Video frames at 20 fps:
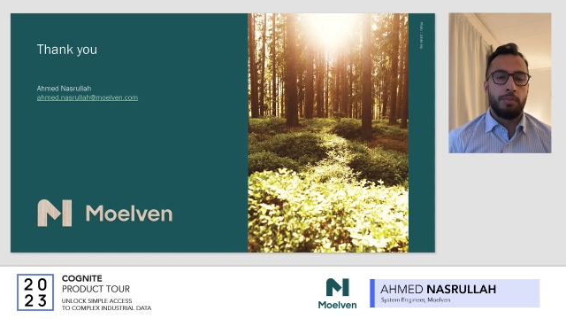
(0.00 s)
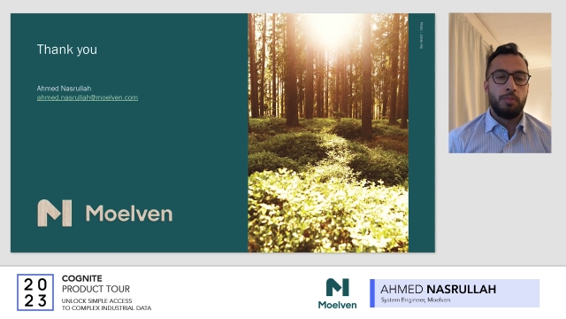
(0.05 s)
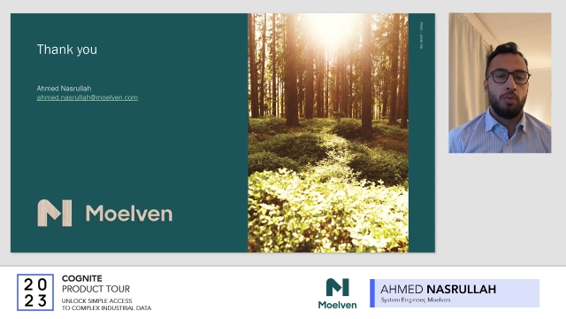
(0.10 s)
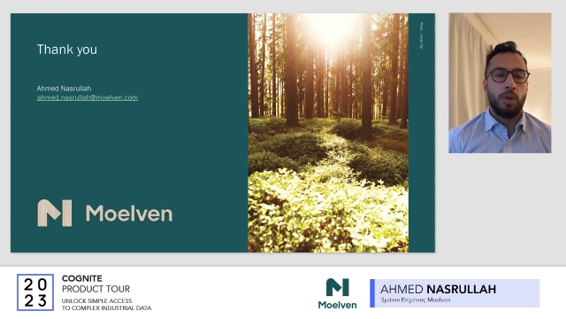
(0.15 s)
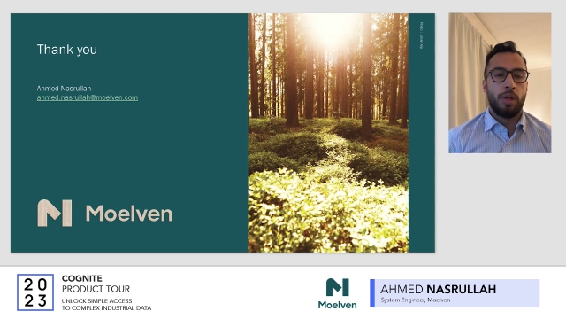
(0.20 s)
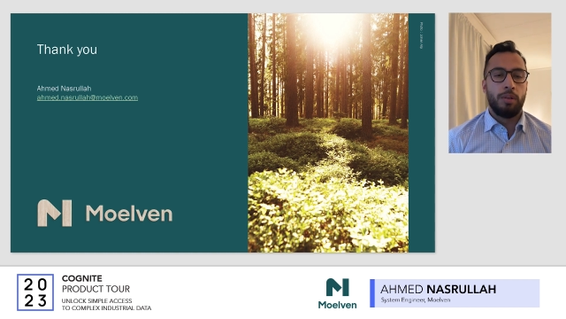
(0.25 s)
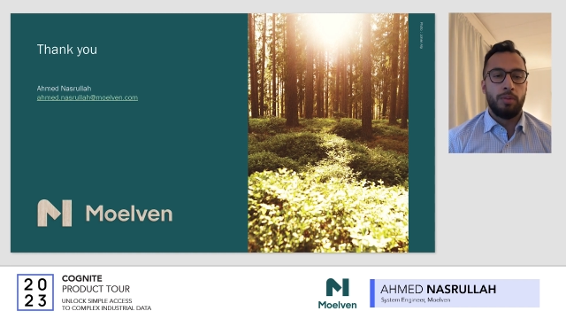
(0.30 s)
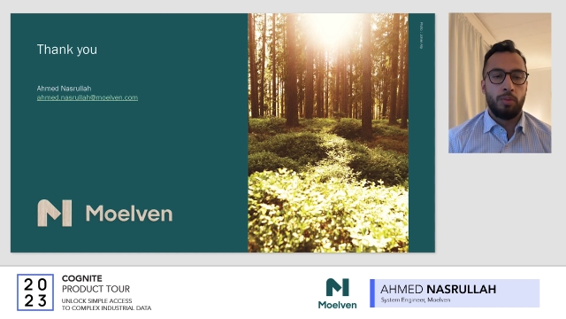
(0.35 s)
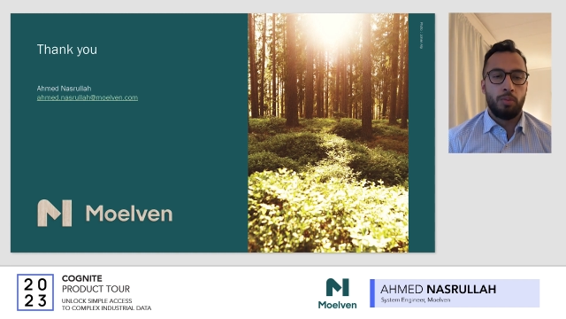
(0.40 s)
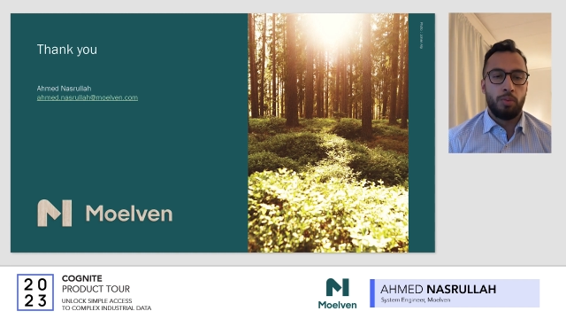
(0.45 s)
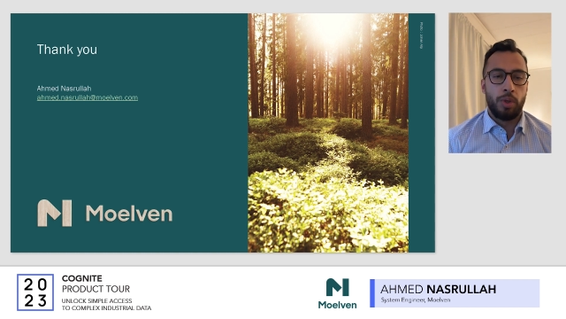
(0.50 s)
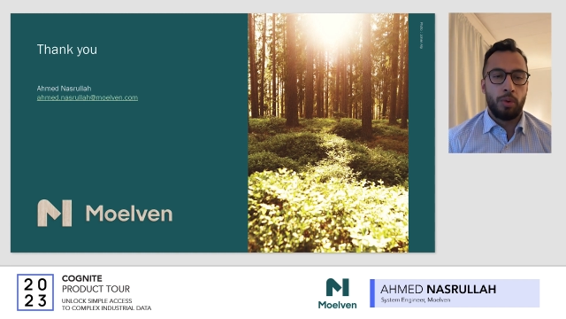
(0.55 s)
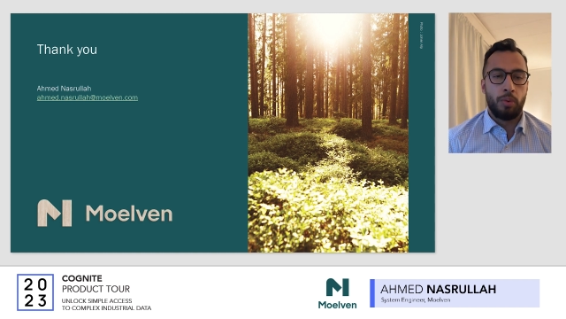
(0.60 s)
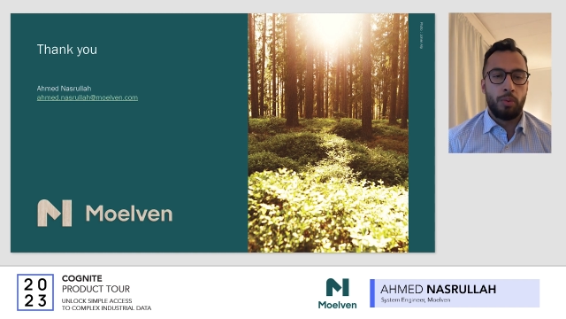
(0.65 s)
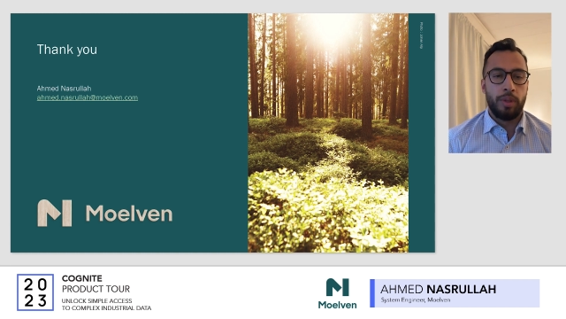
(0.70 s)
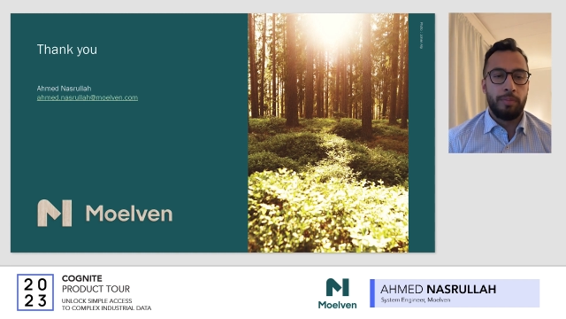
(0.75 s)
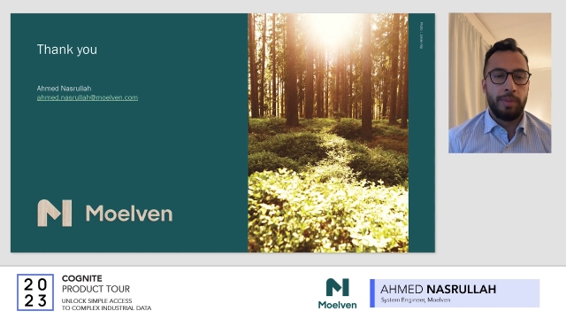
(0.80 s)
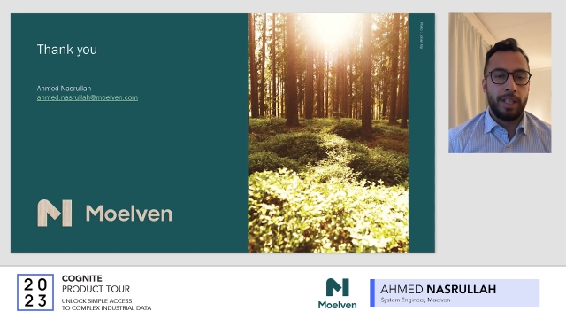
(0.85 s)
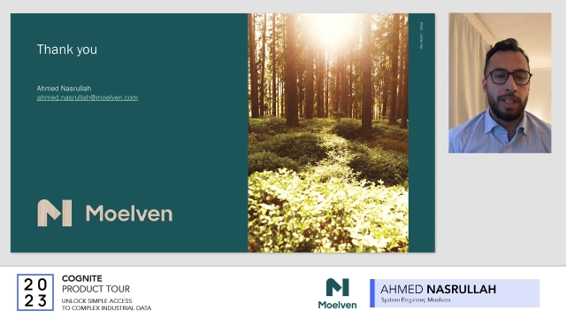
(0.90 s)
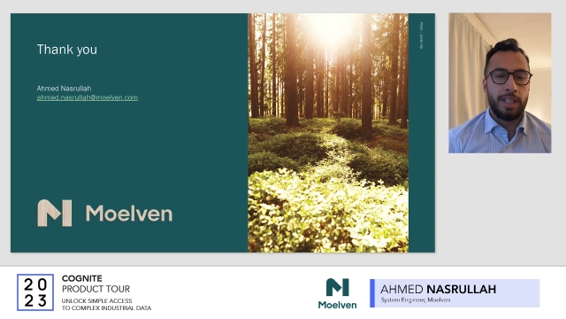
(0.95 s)
Moelven work
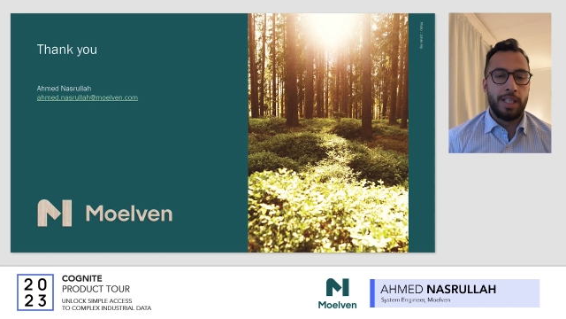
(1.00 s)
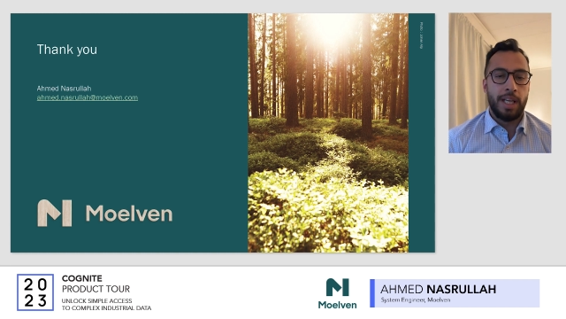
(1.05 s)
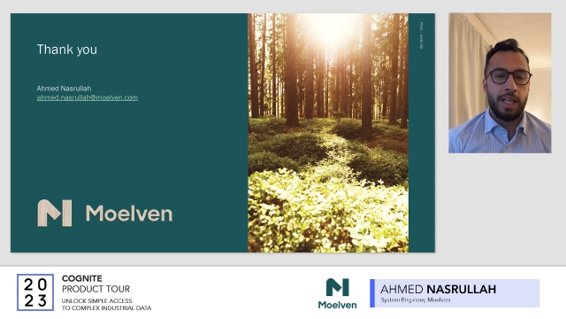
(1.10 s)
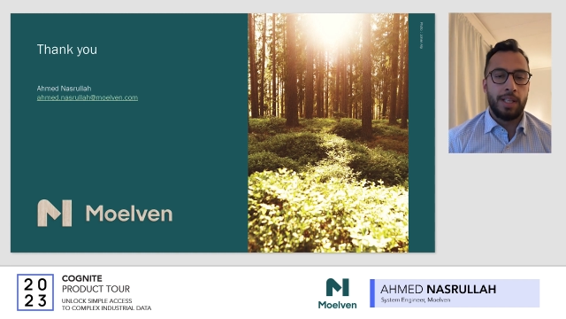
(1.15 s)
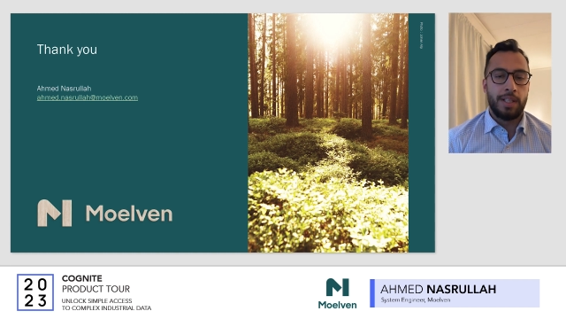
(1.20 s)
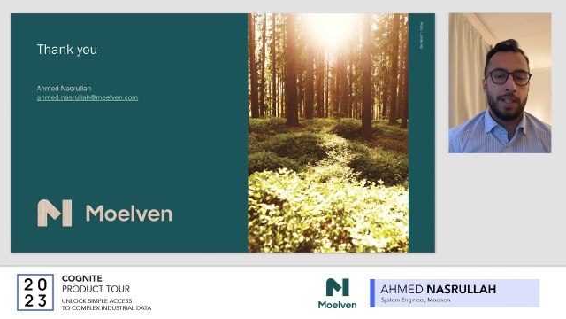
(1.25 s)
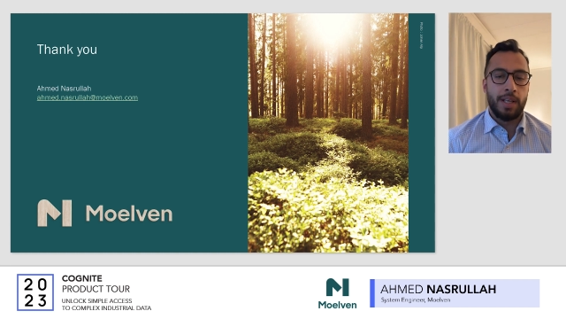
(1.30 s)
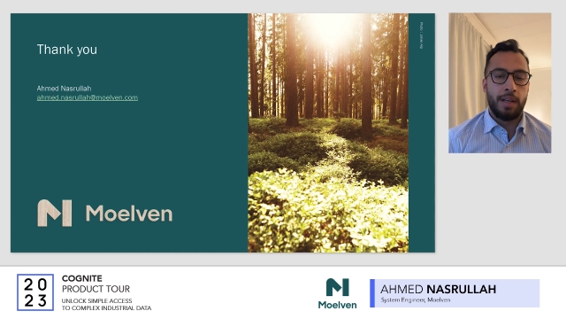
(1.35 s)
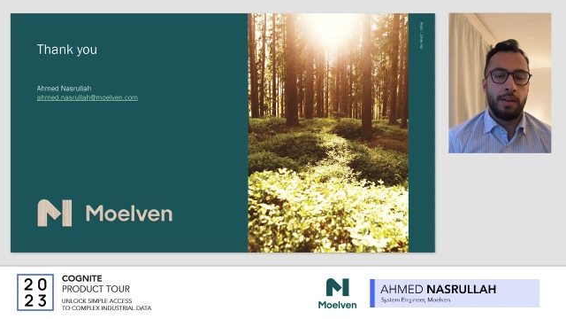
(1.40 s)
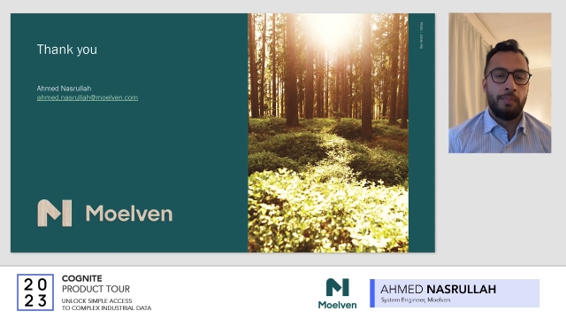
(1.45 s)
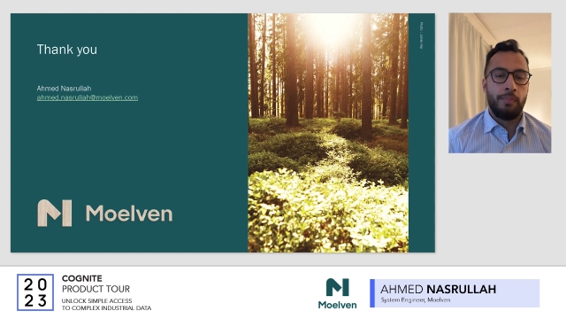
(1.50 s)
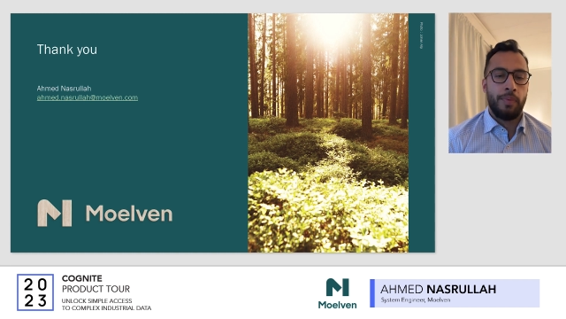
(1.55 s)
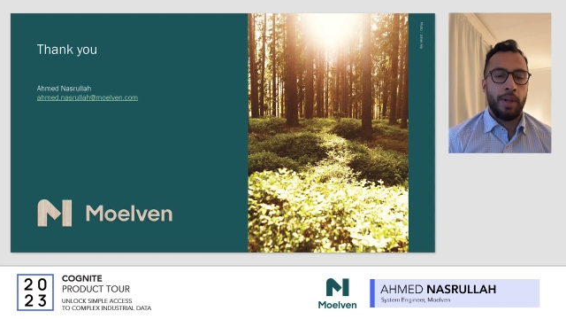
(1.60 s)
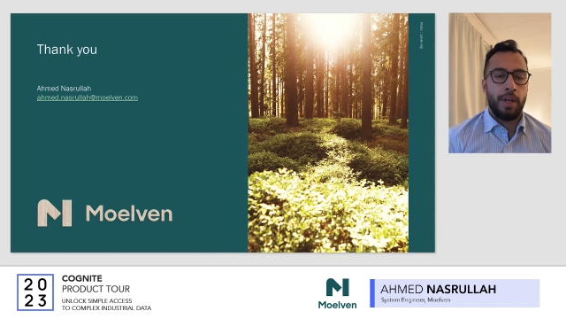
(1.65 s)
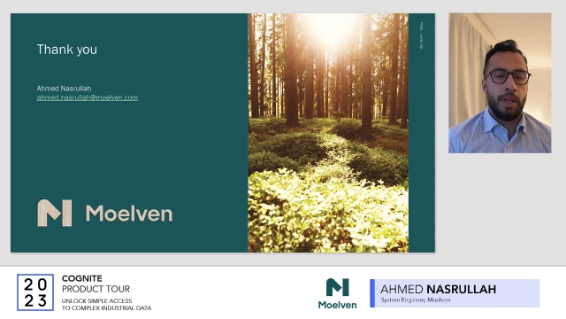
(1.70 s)
with big data